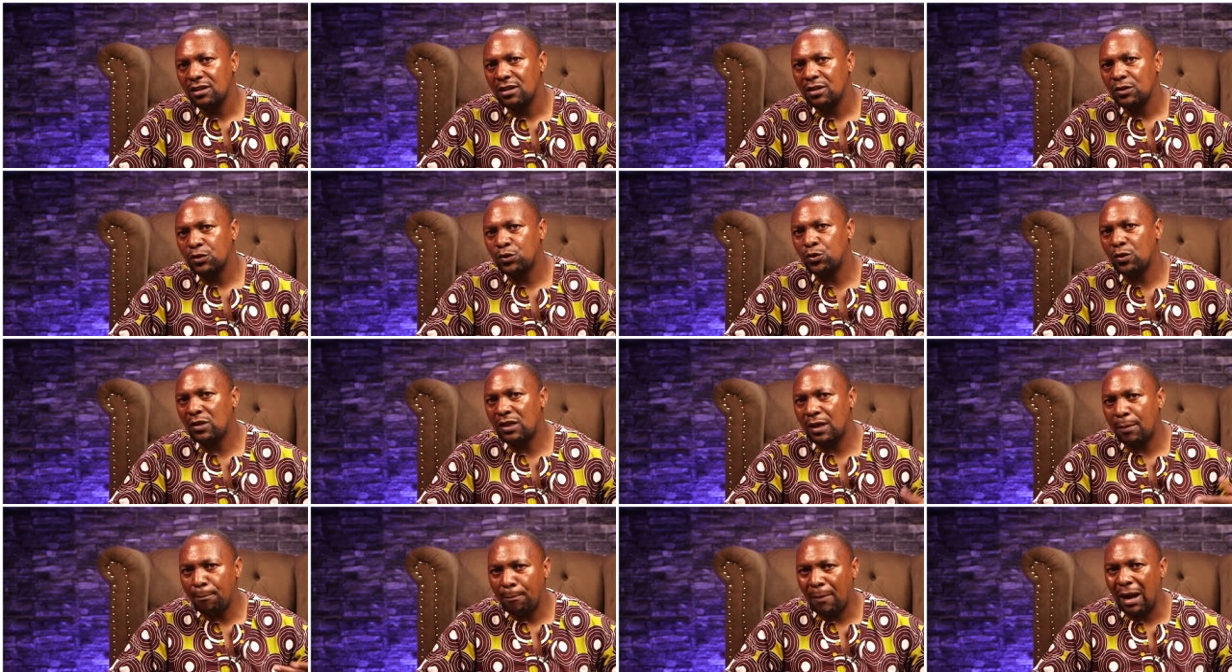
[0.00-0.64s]
So
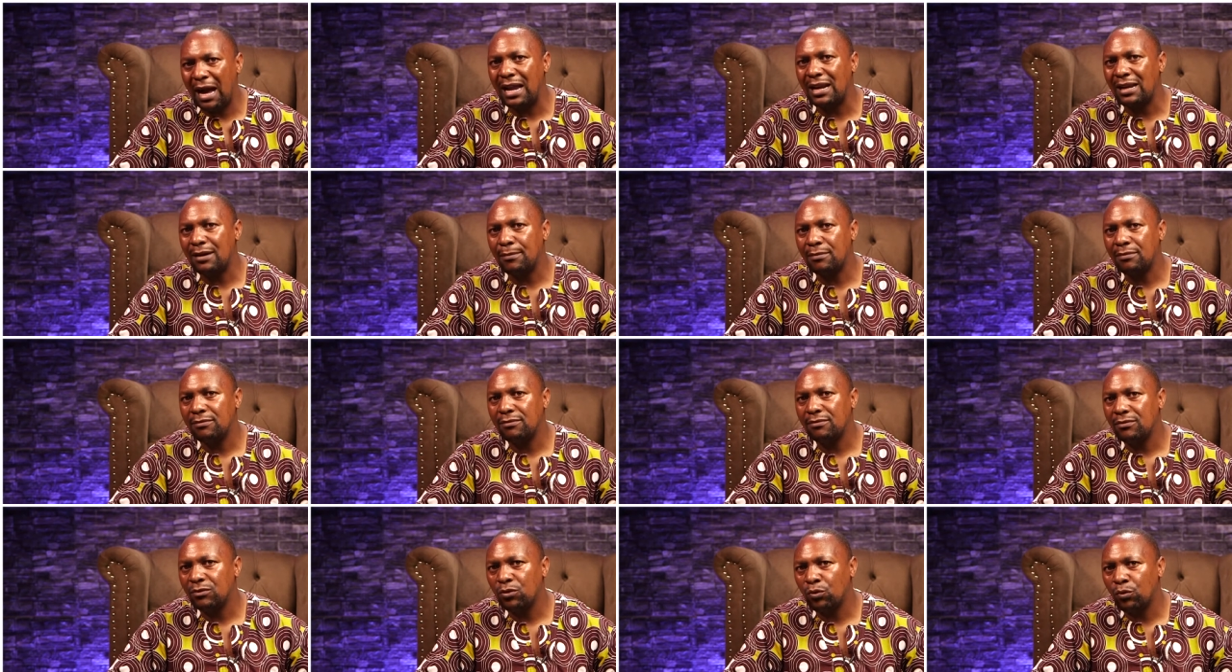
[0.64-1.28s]
the man
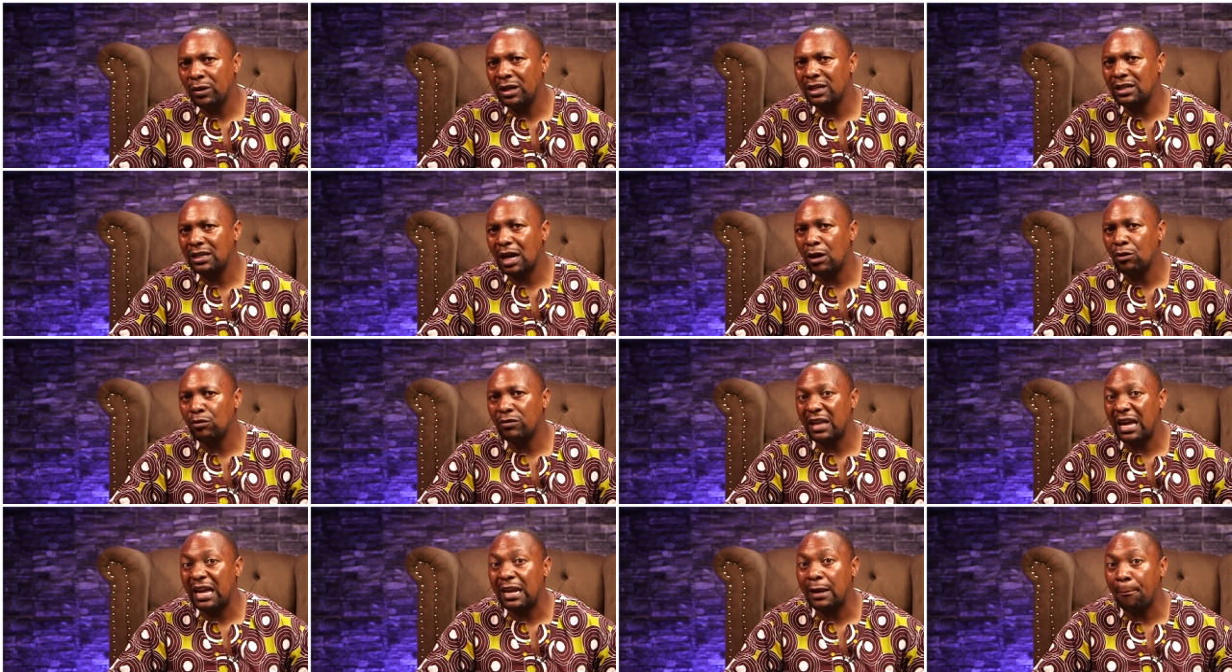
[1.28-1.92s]
went
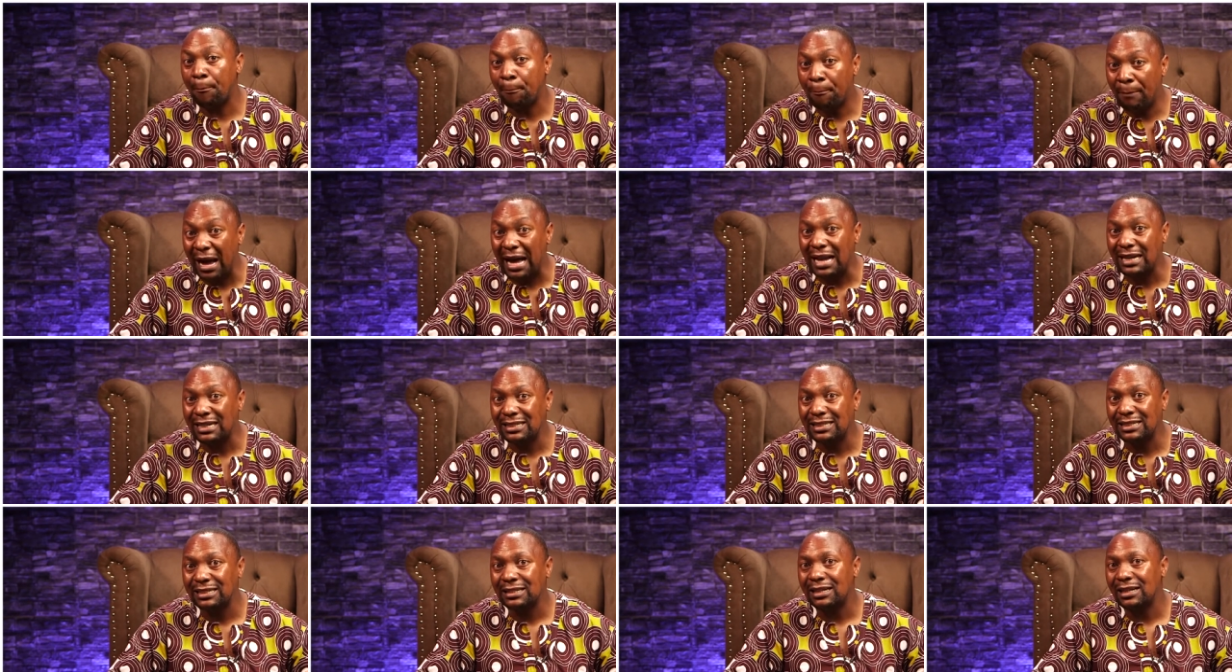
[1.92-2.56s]
out there and
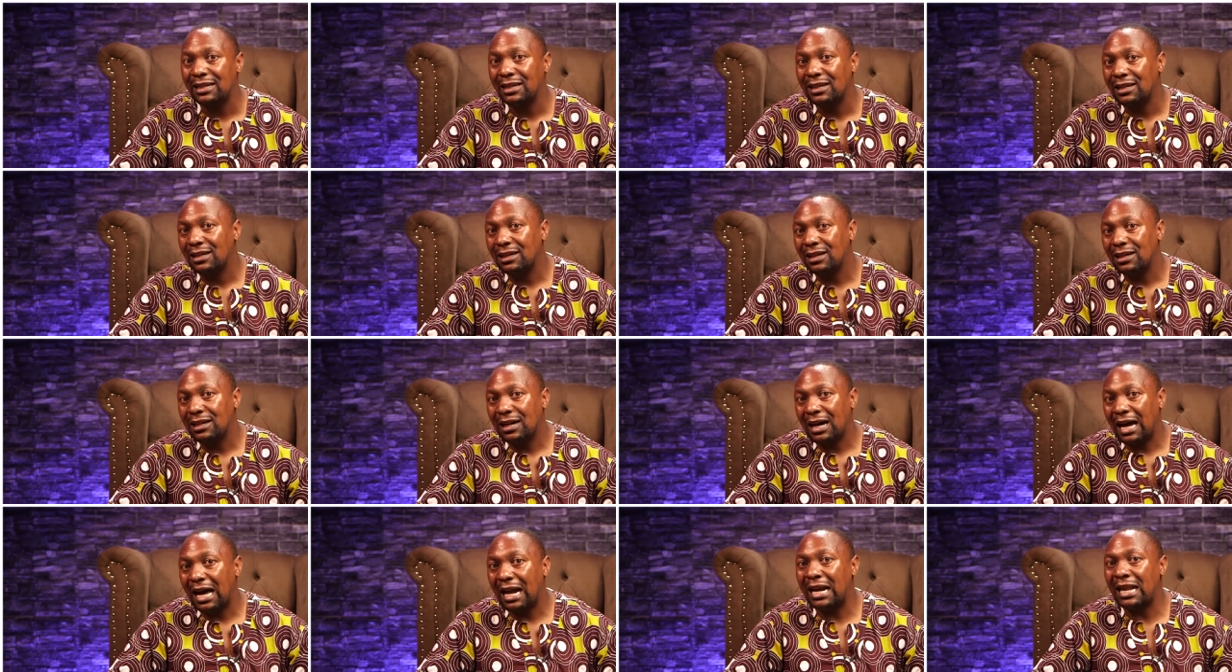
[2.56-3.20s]
burnt
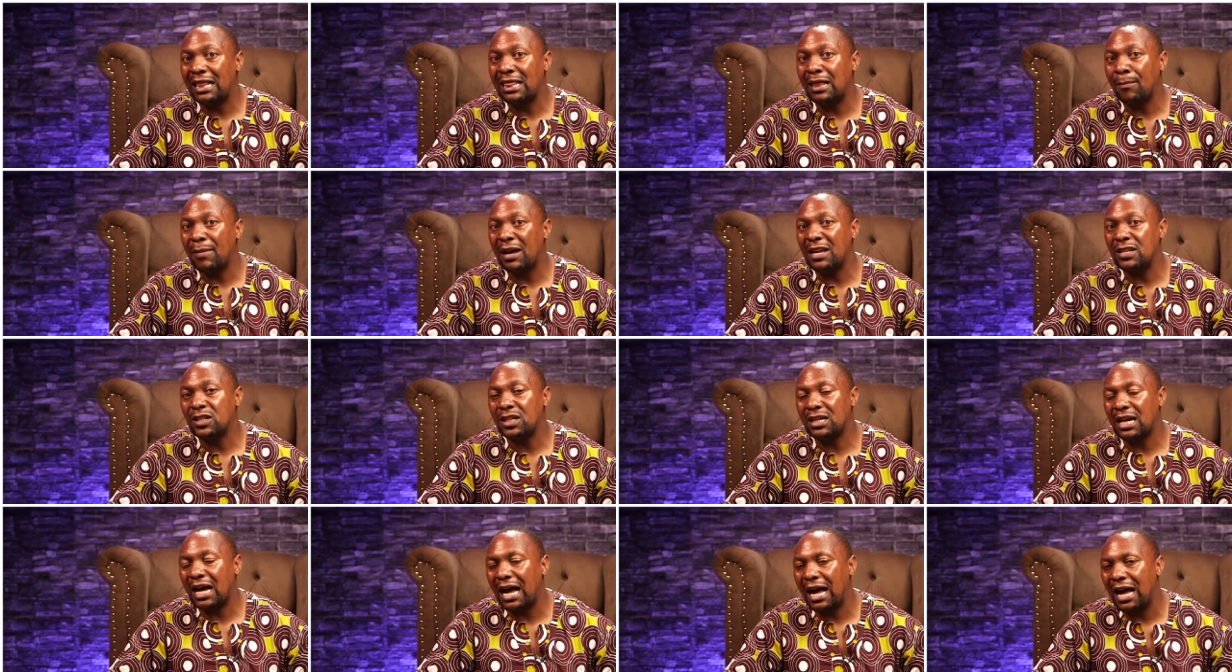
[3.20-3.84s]
another
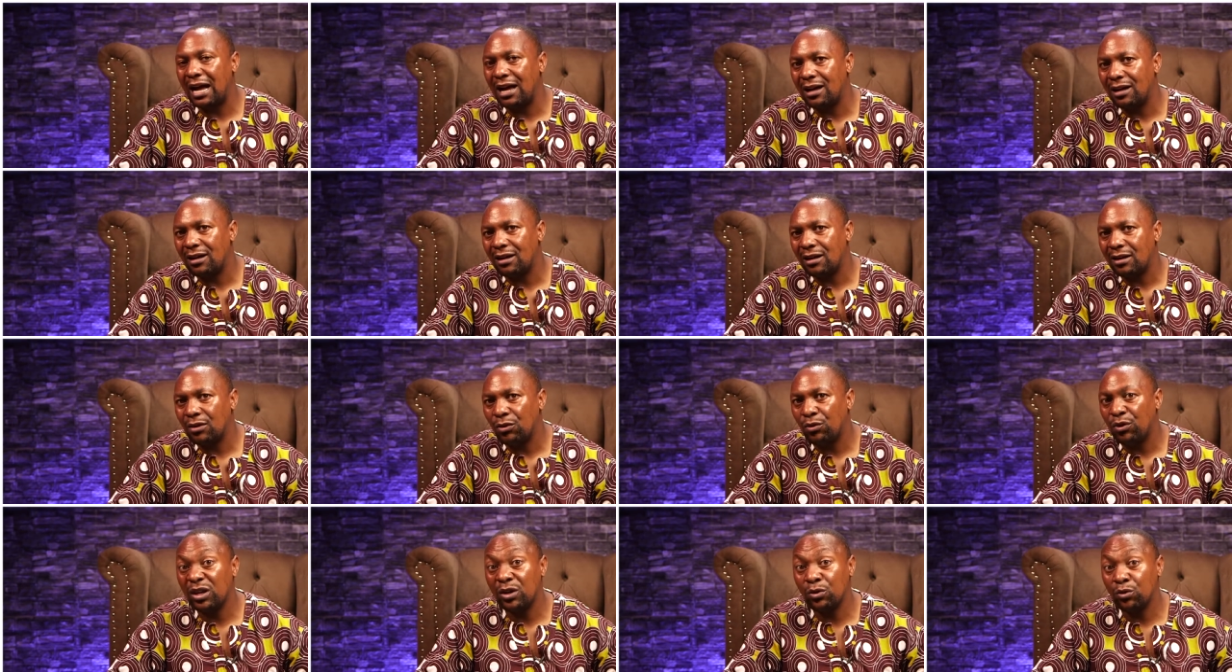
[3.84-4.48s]
man's car
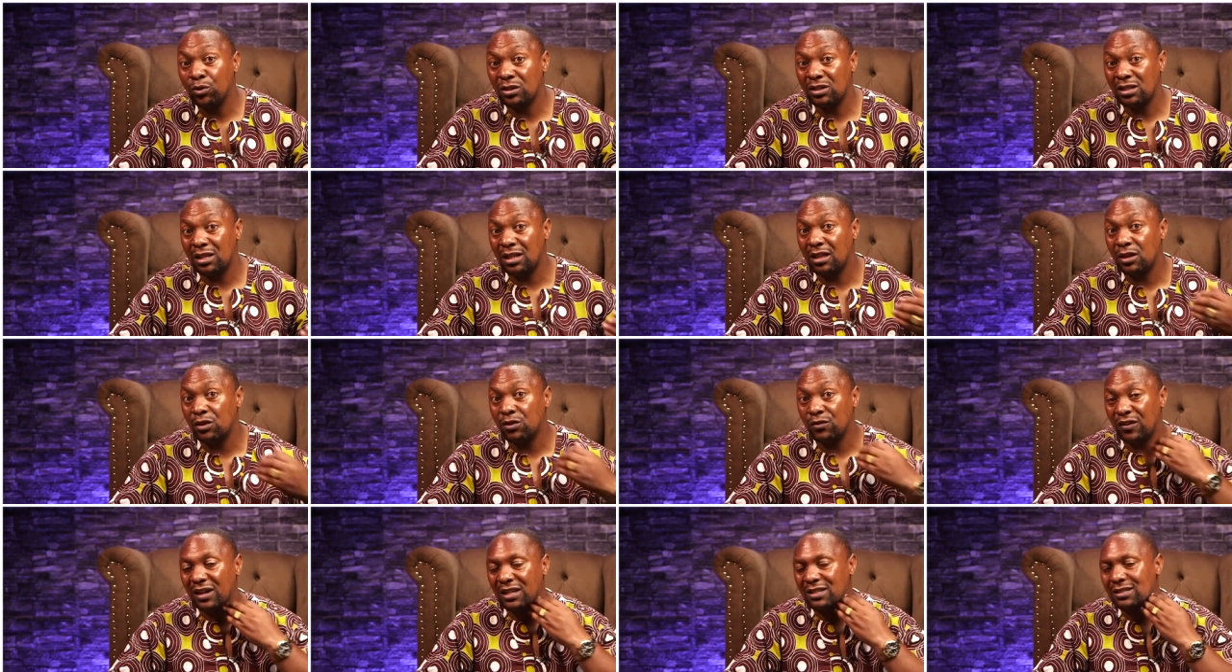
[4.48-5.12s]
when he was in the
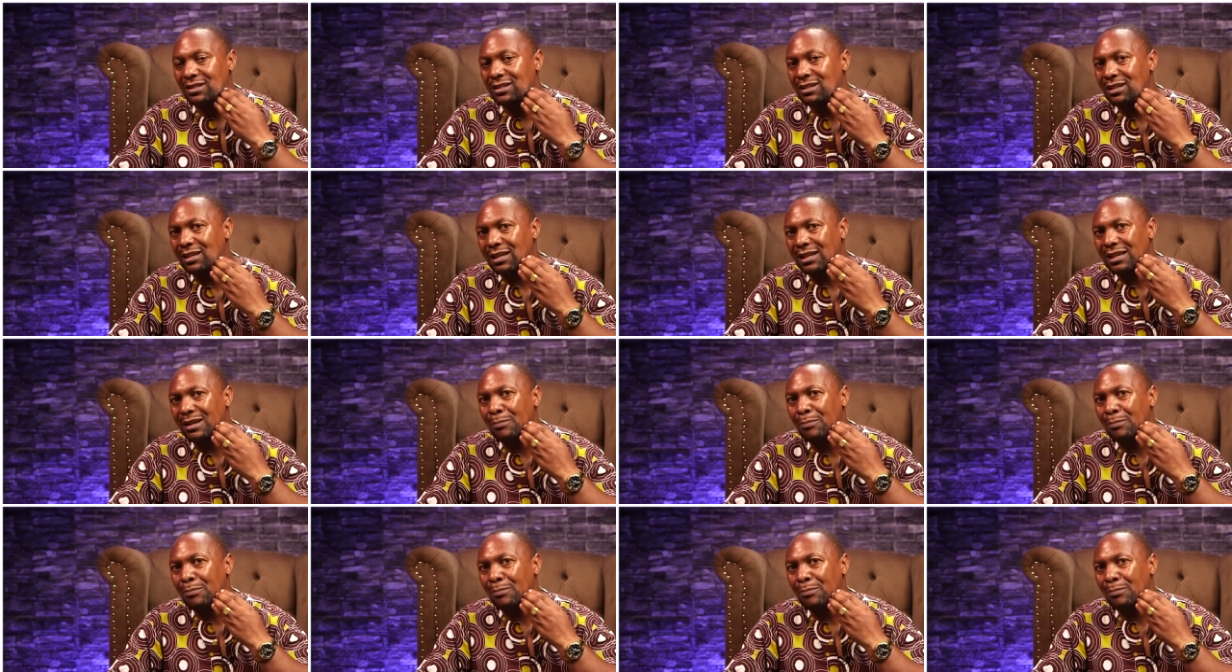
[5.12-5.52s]
university.